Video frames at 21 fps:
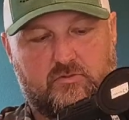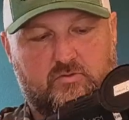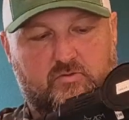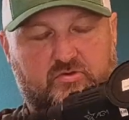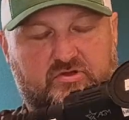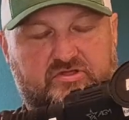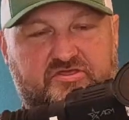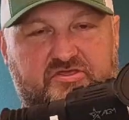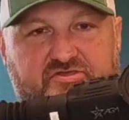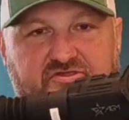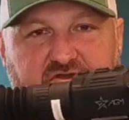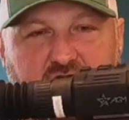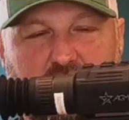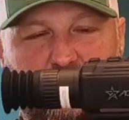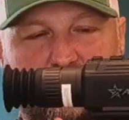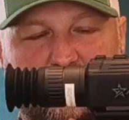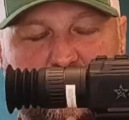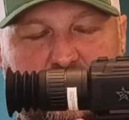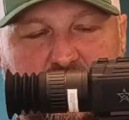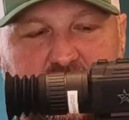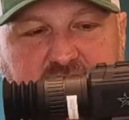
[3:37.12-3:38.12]

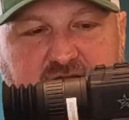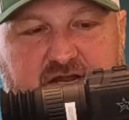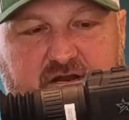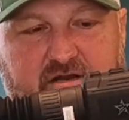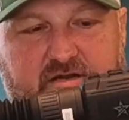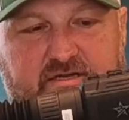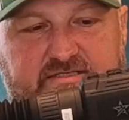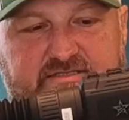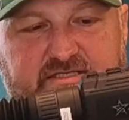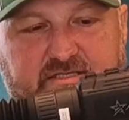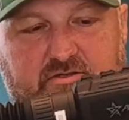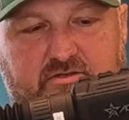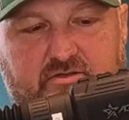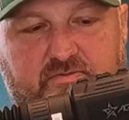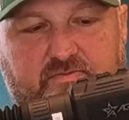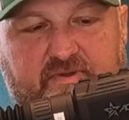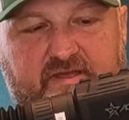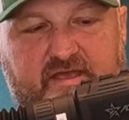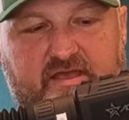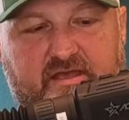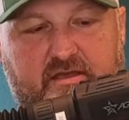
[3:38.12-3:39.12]
thermal on here, it's a little
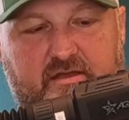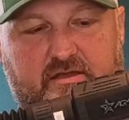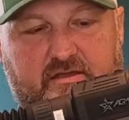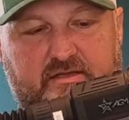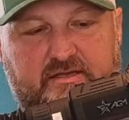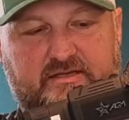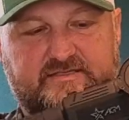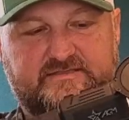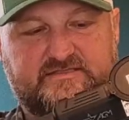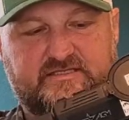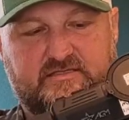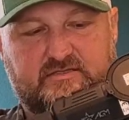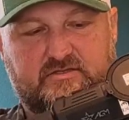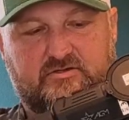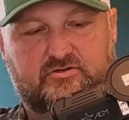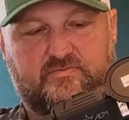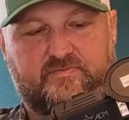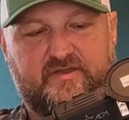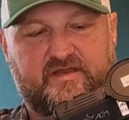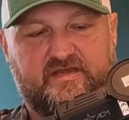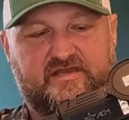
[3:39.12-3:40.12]

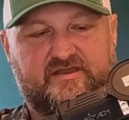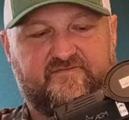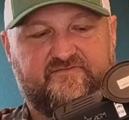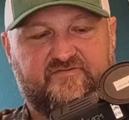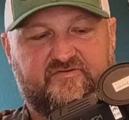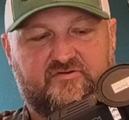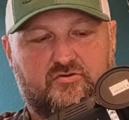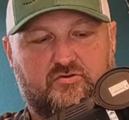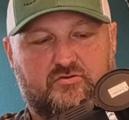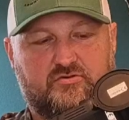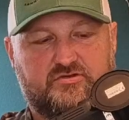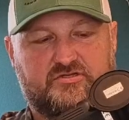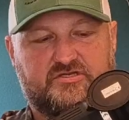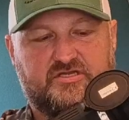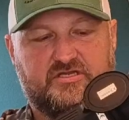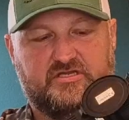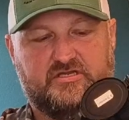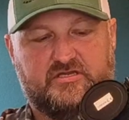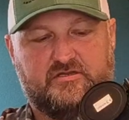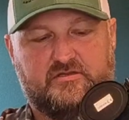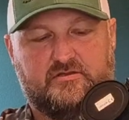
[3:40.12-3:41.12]
bit difficult
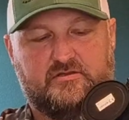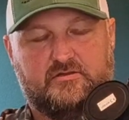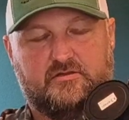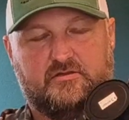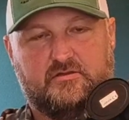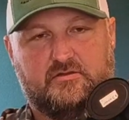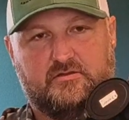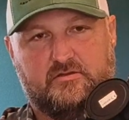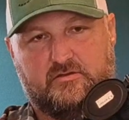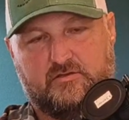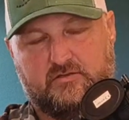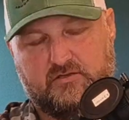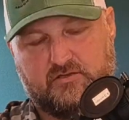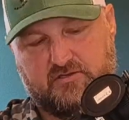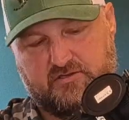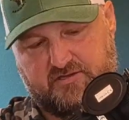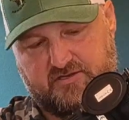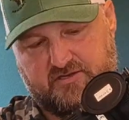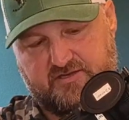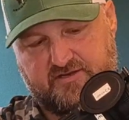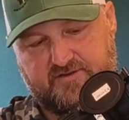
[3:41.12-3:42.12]
to
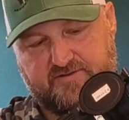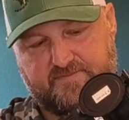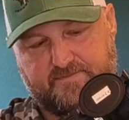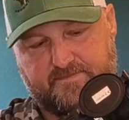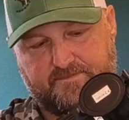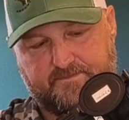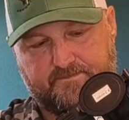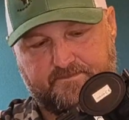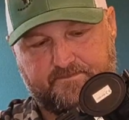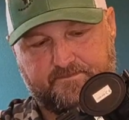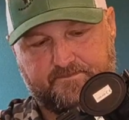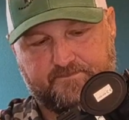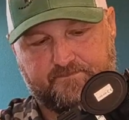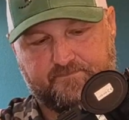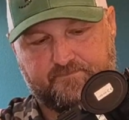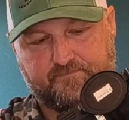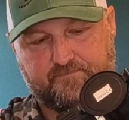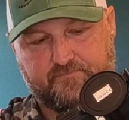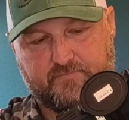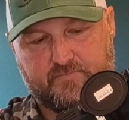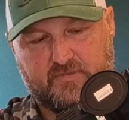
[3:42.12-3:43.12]

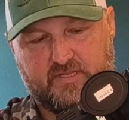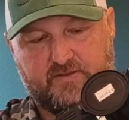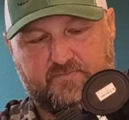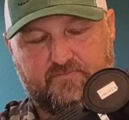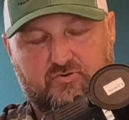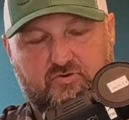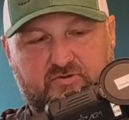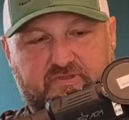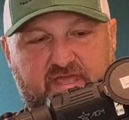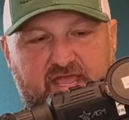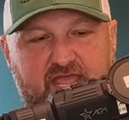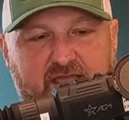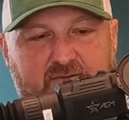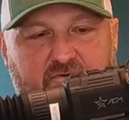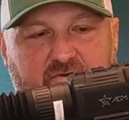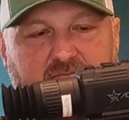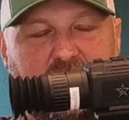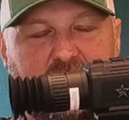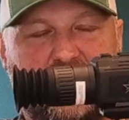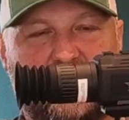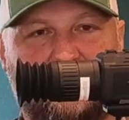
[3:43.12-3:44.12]
pull the
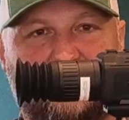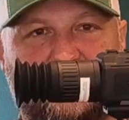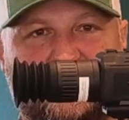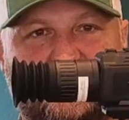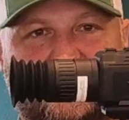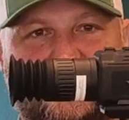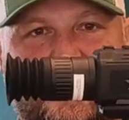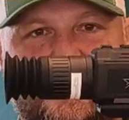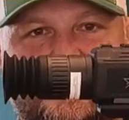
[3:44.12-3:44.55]
hammer back, but